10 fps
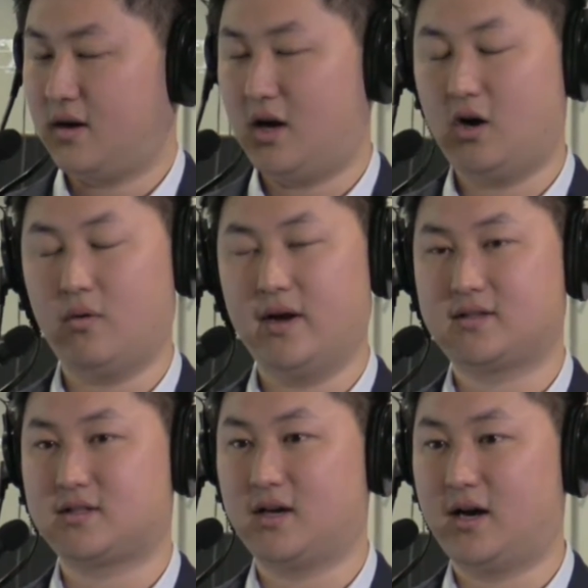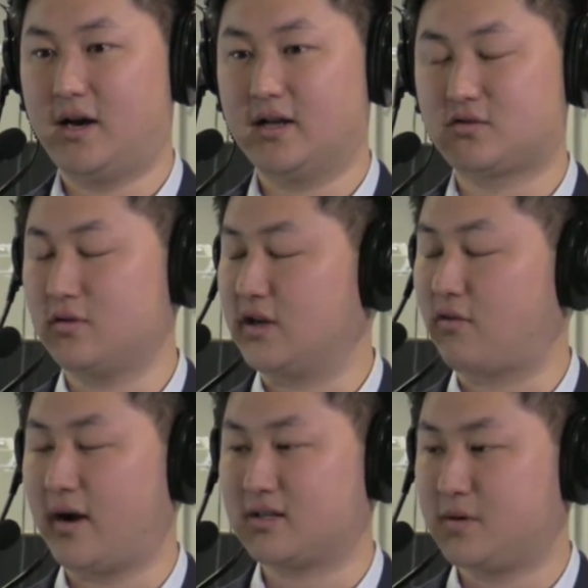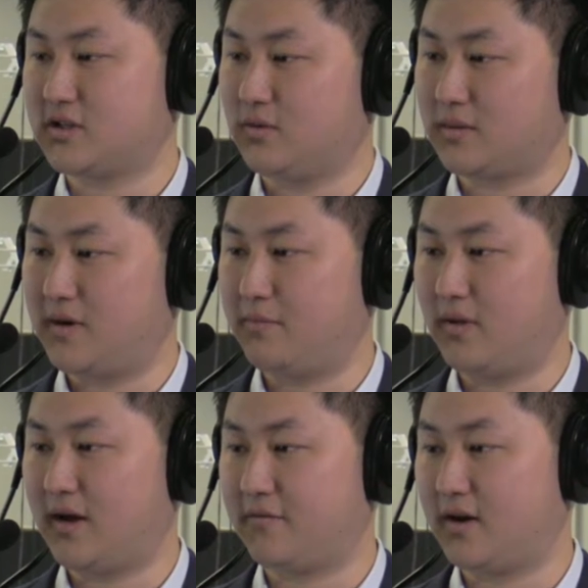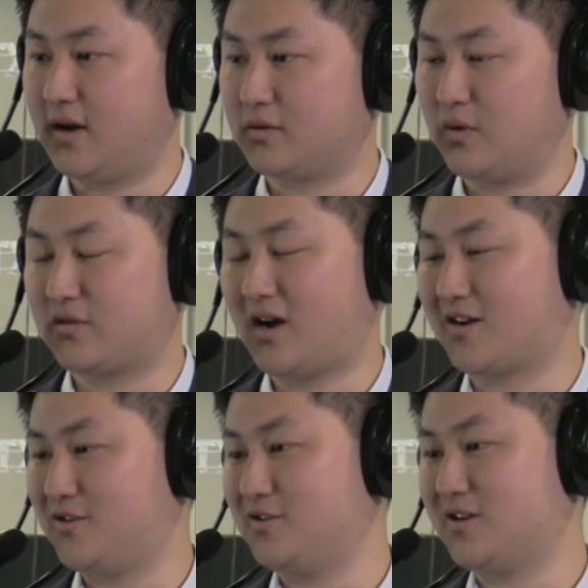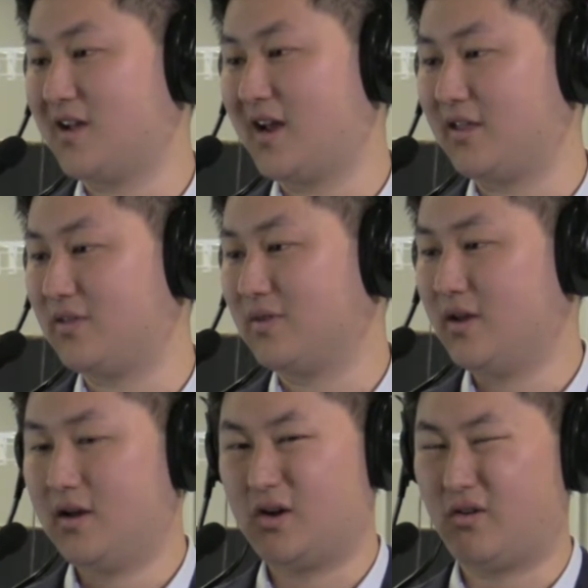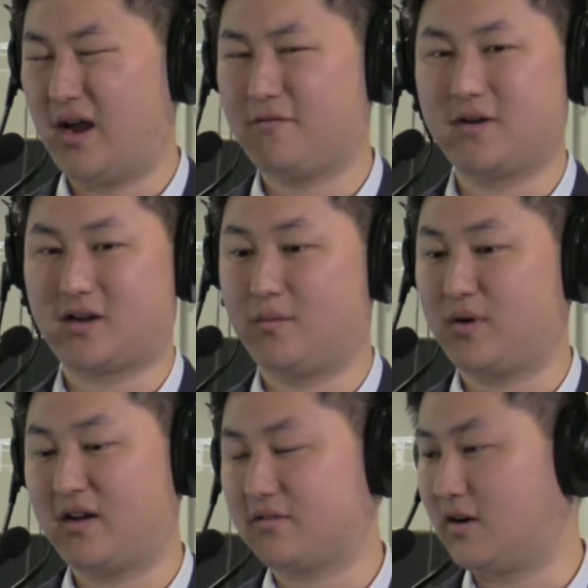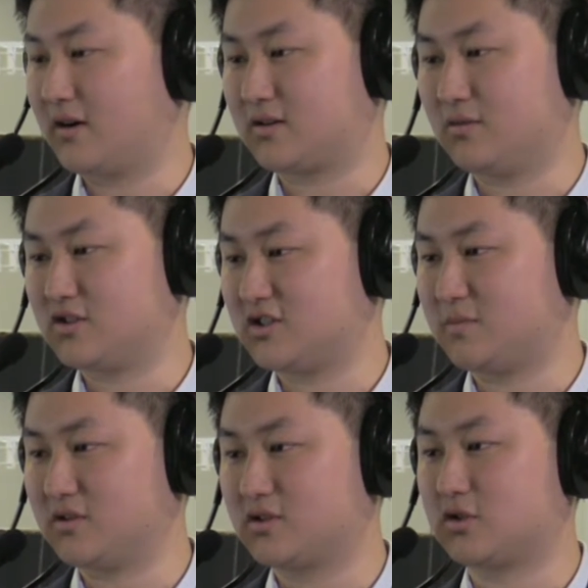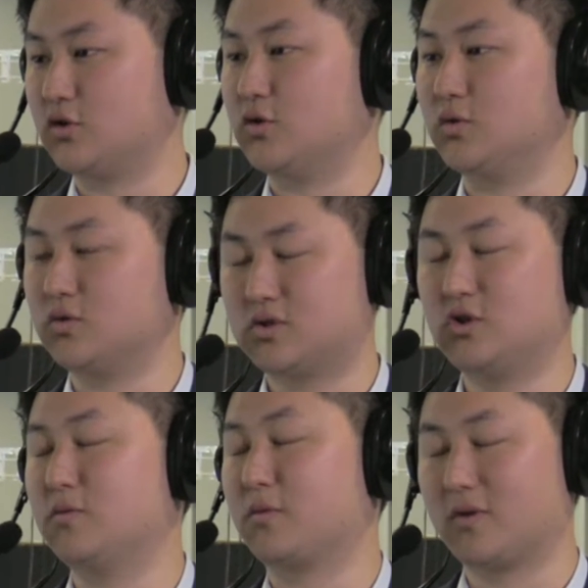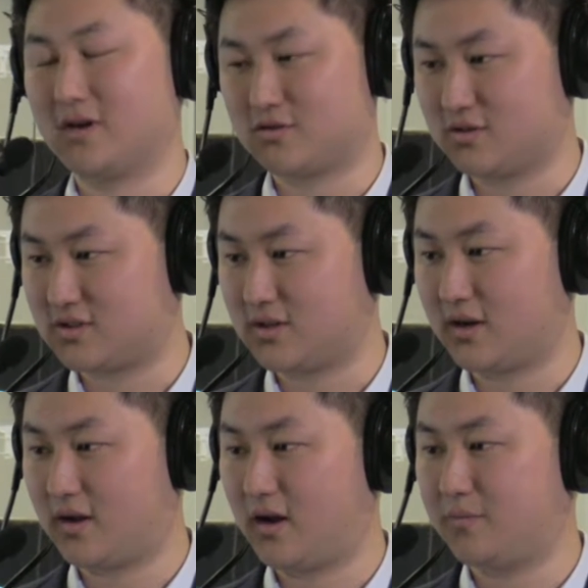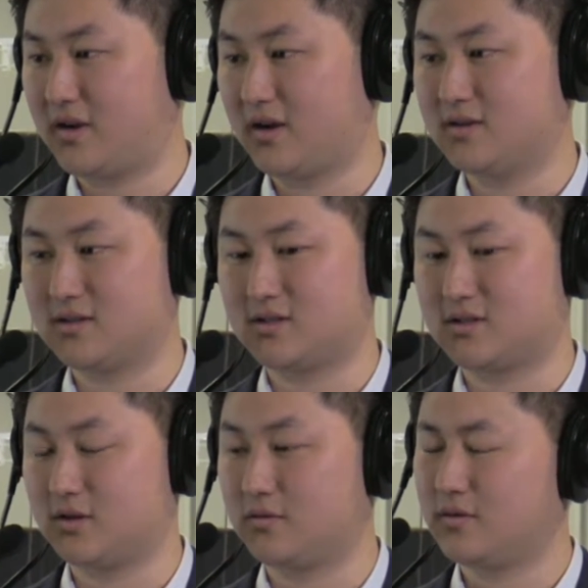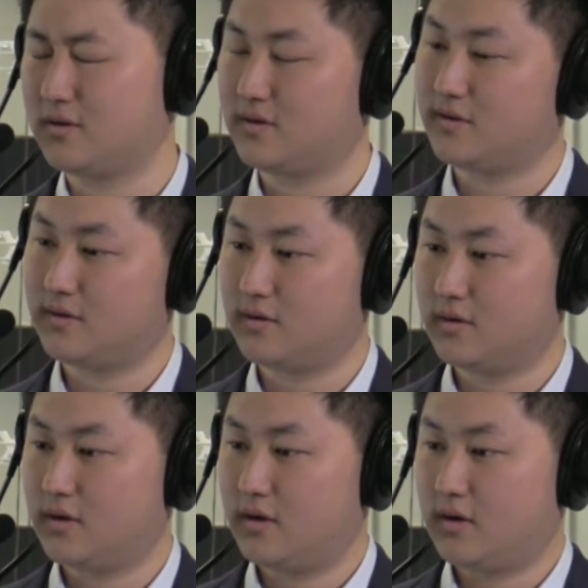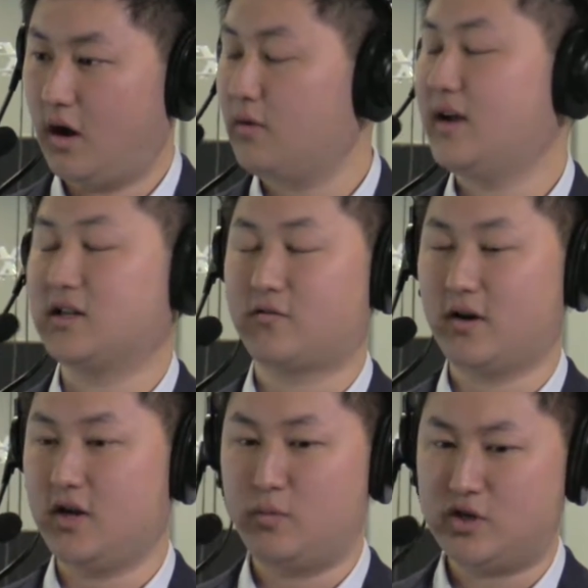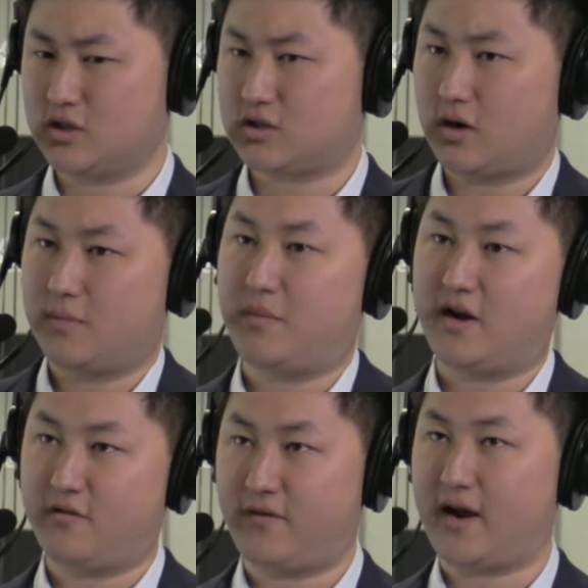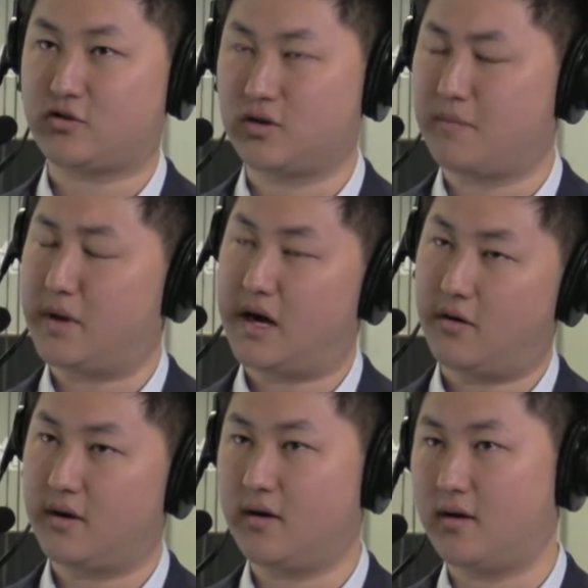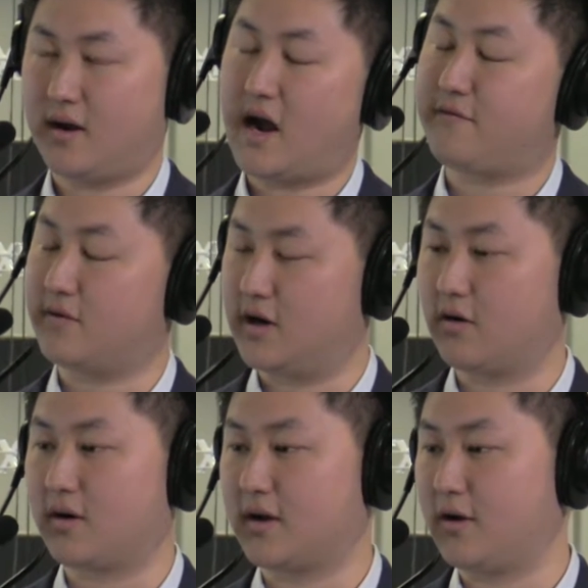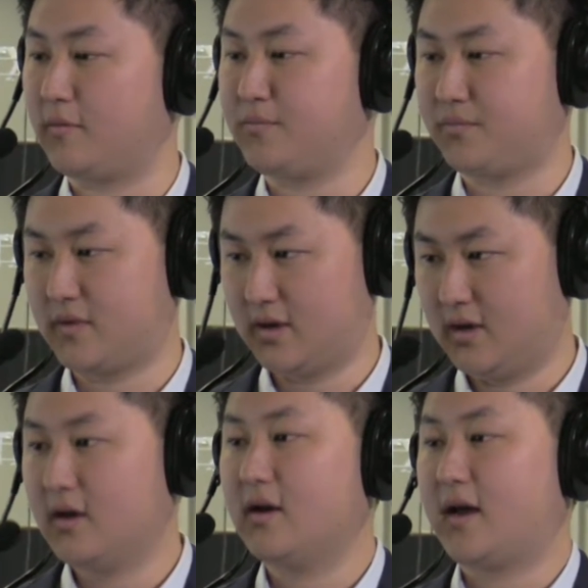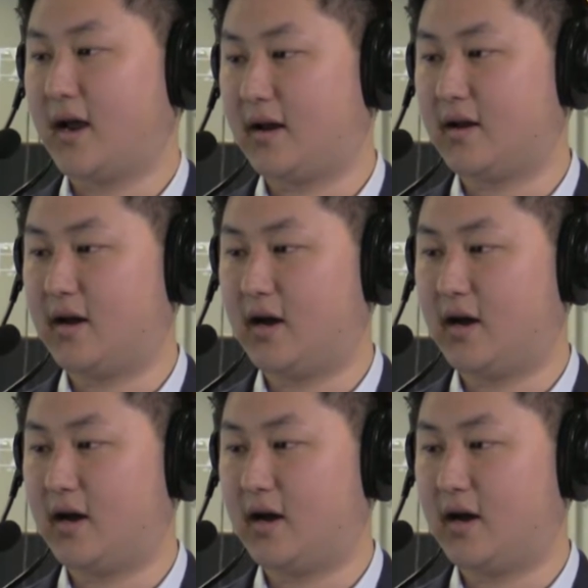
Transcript: Oh, it's uh, it's really great, especially with the people I've uh, we've talked to today. You know, every company I've talked to has just been so super interested um, because. So, is this so, new? Oh yeah, it's very new. We just started manufacturing about uh, half a year ago. Wow. And